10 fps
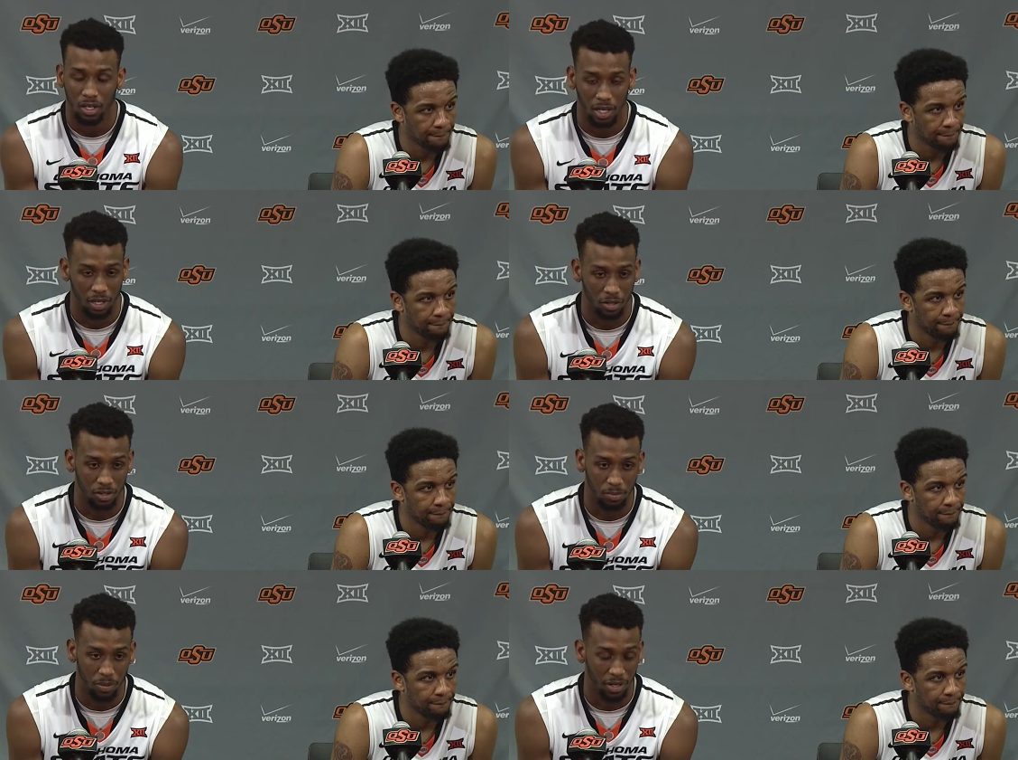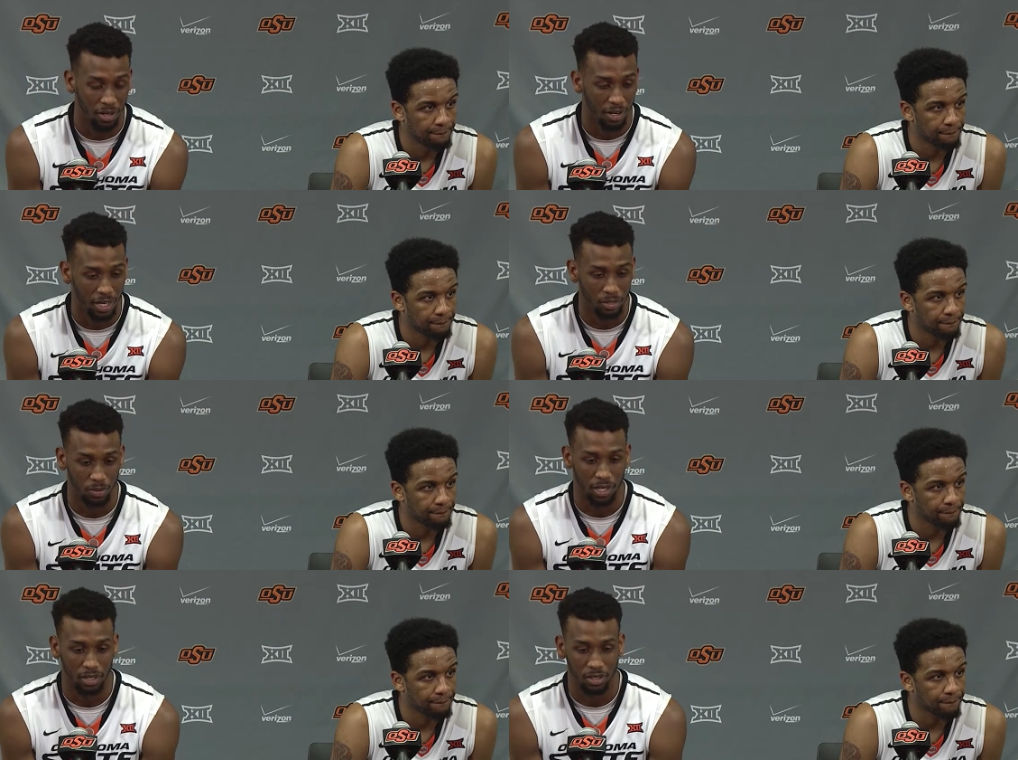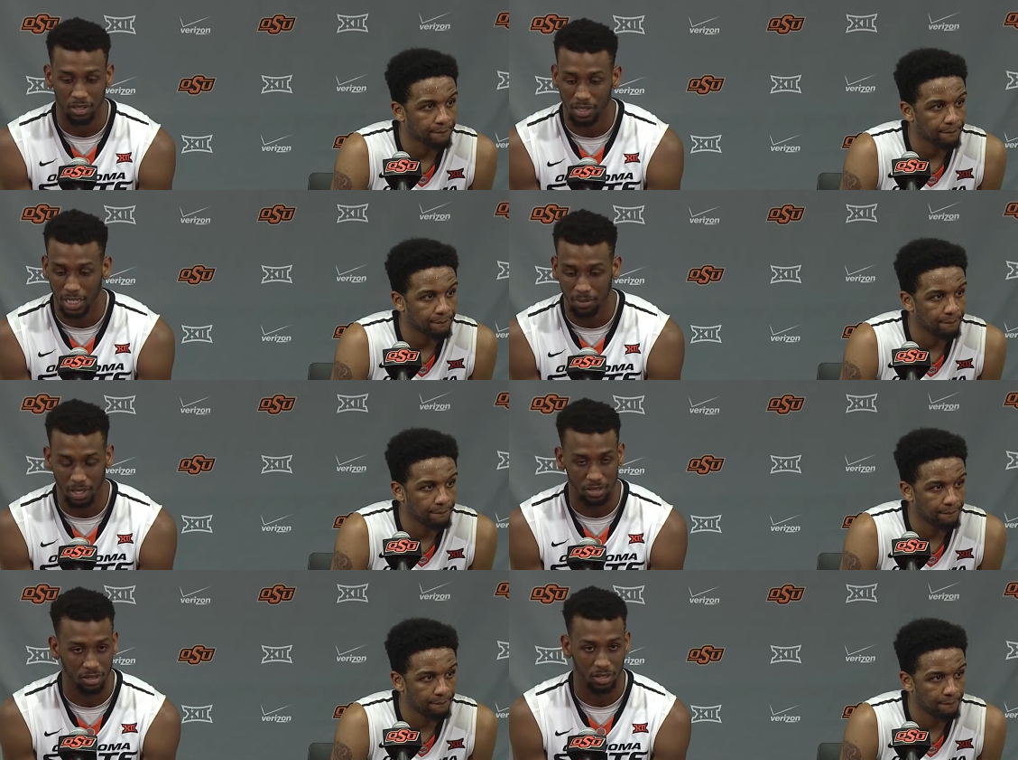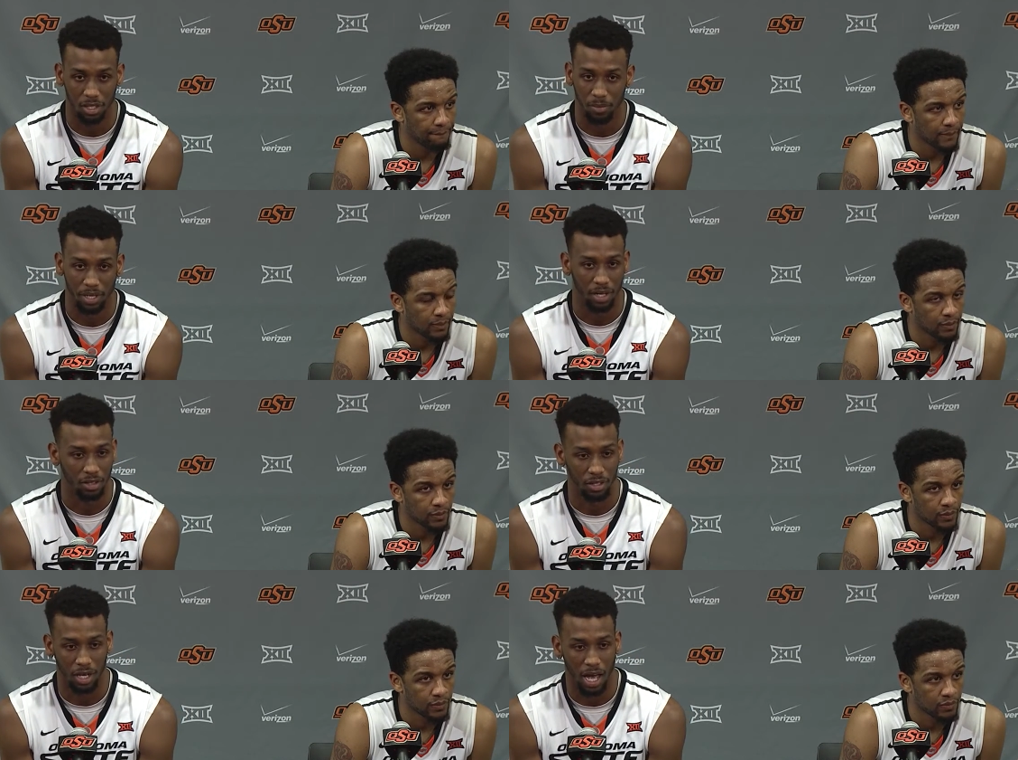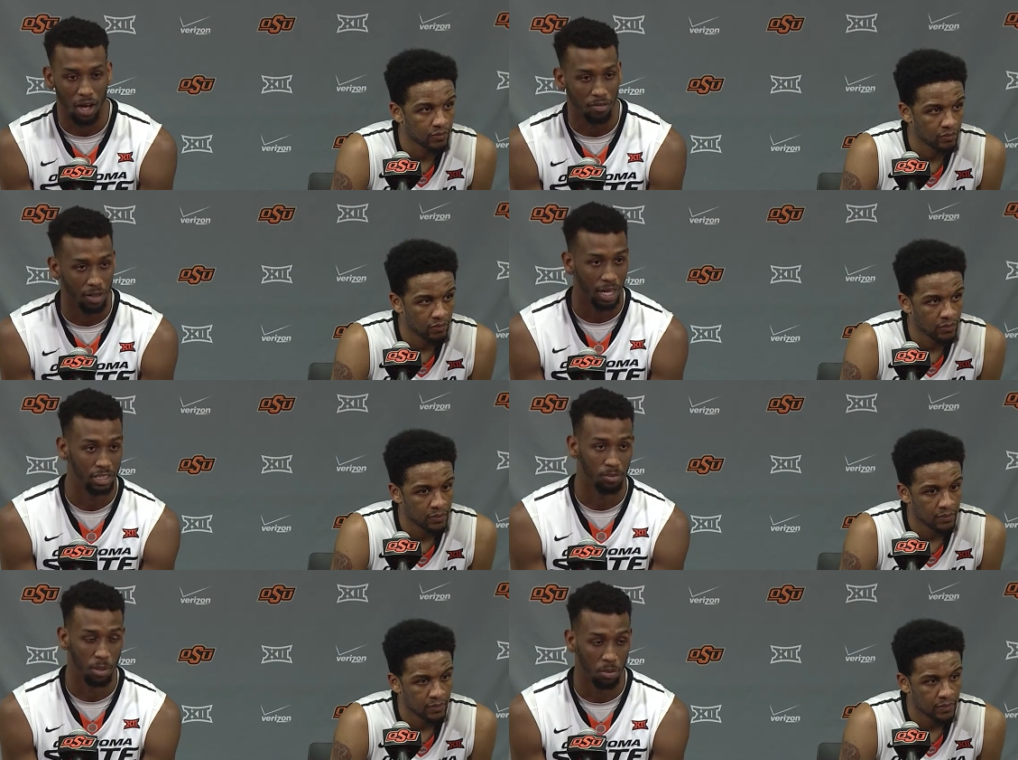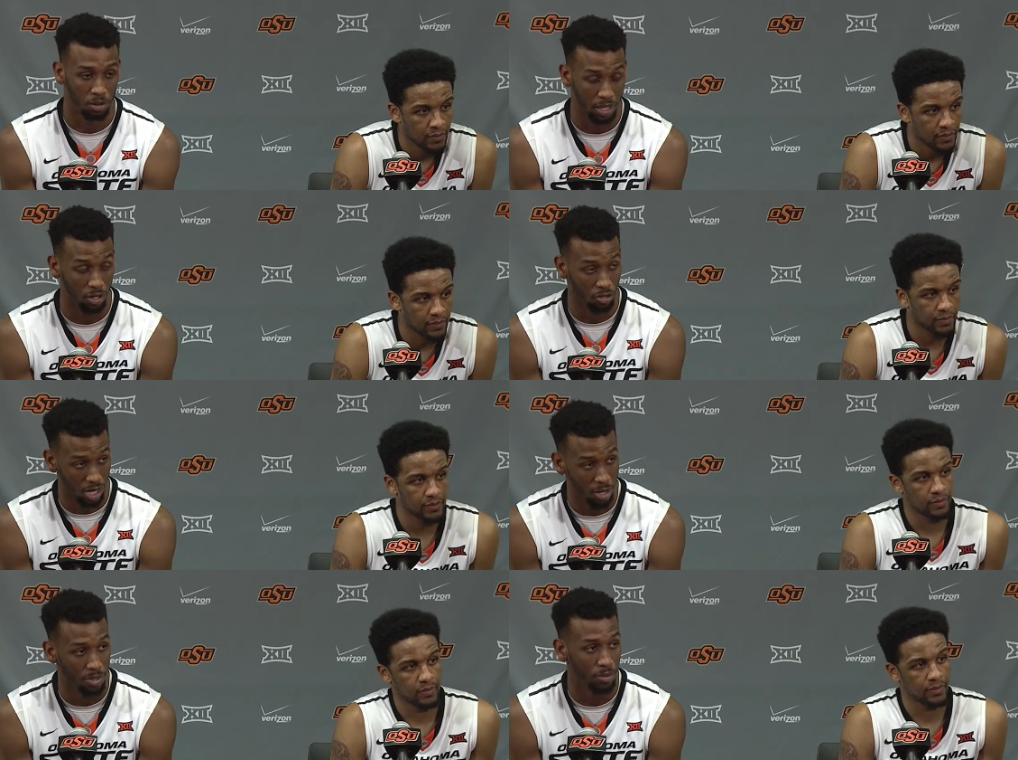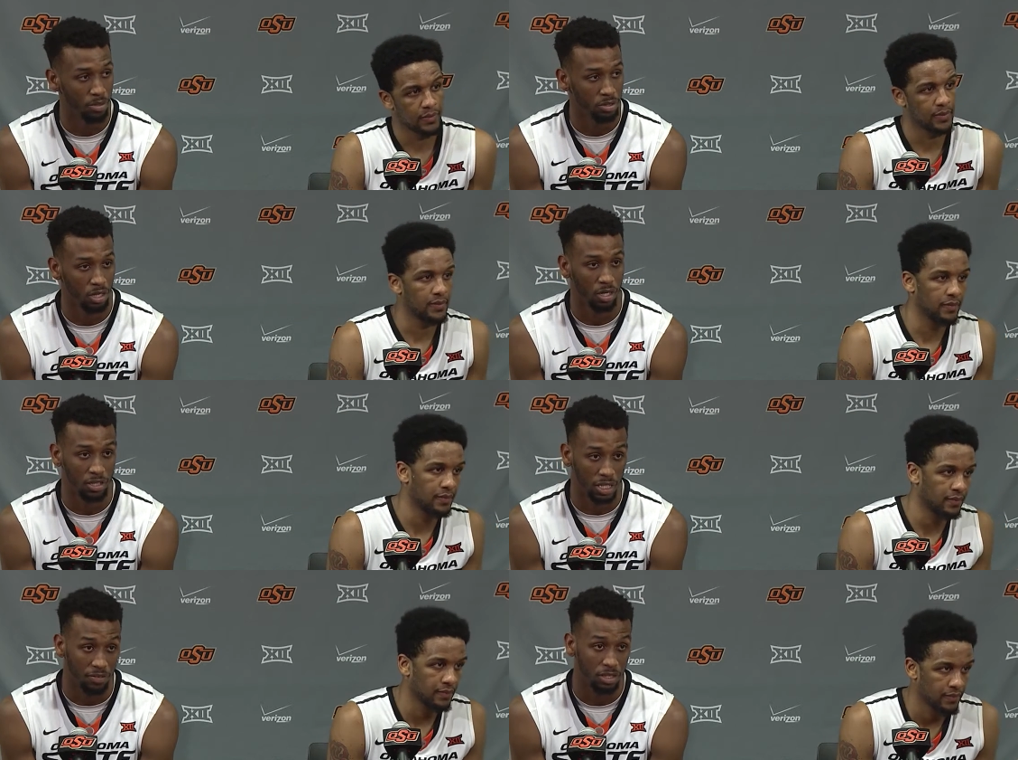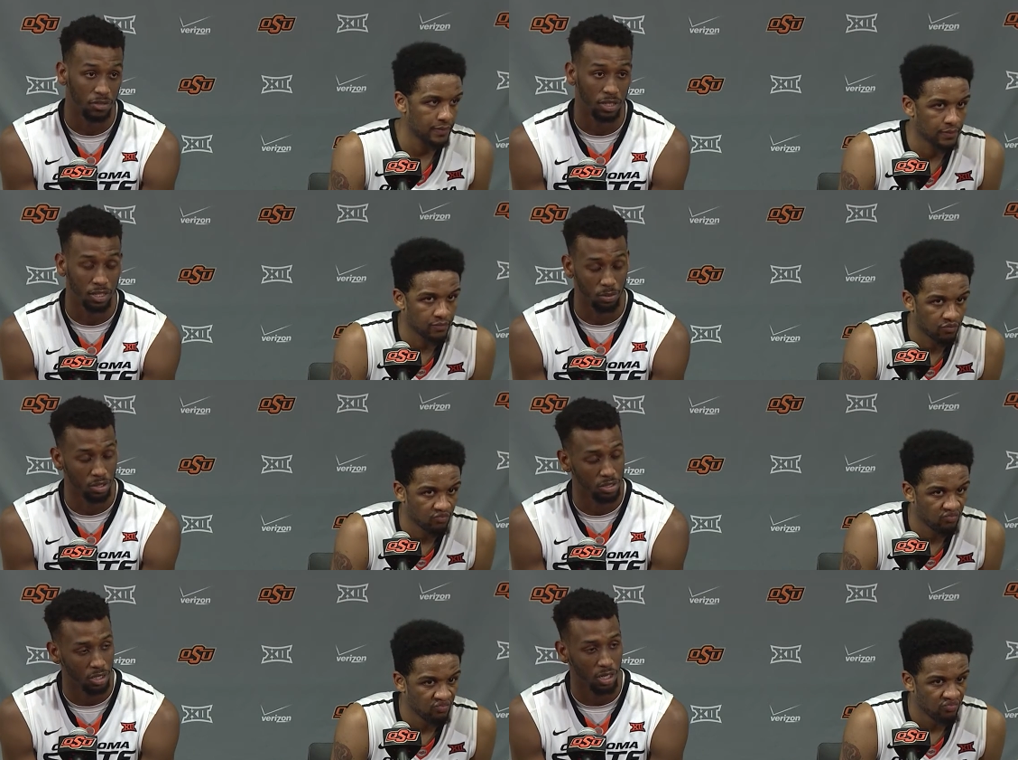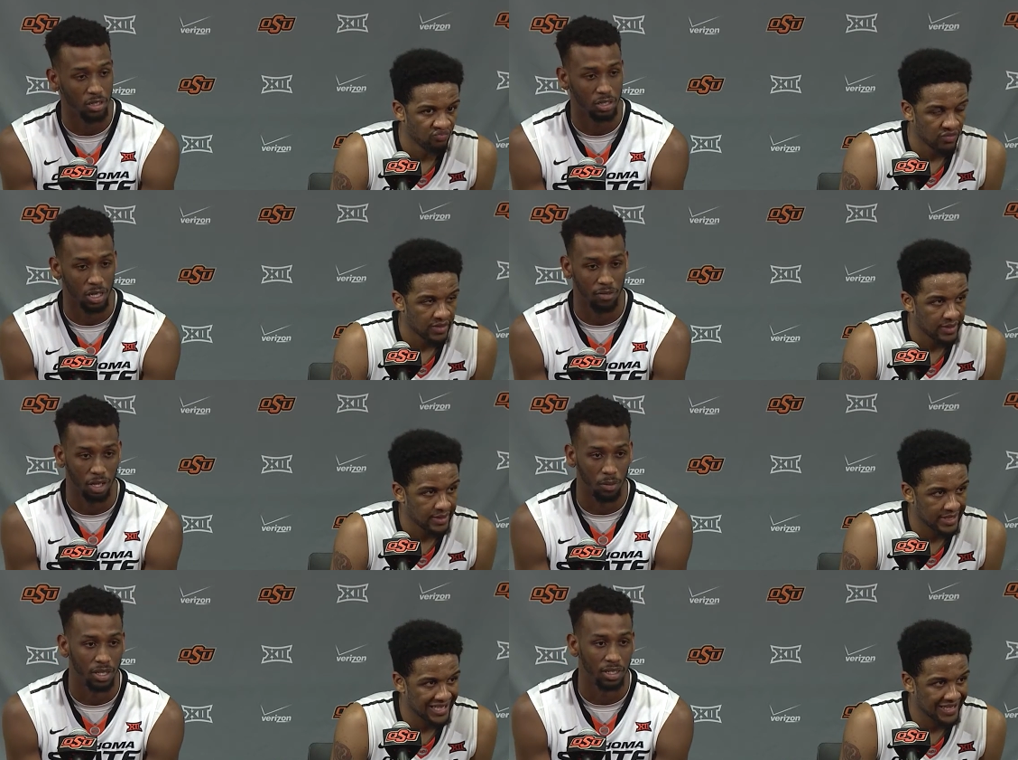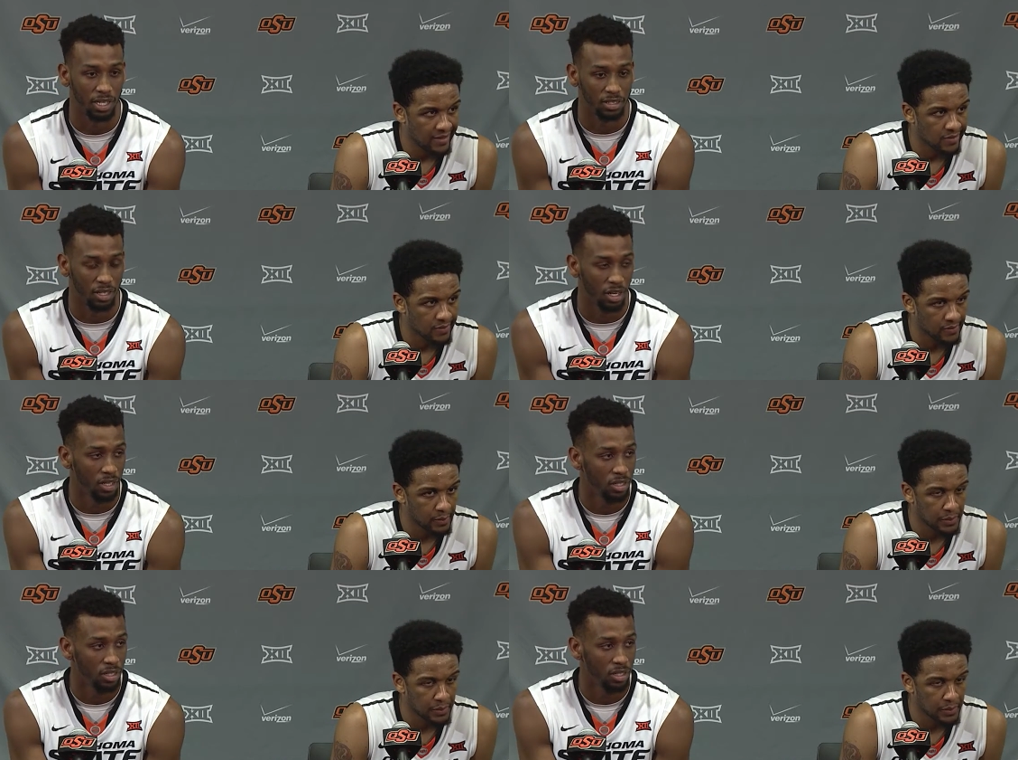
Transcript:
Speaker 1: like coaches put in our heads, we're not the team that's just going to be out there outflashing people. We're going to outgrind people. So on the defensive end, that's where it starts. I feel like we did that today.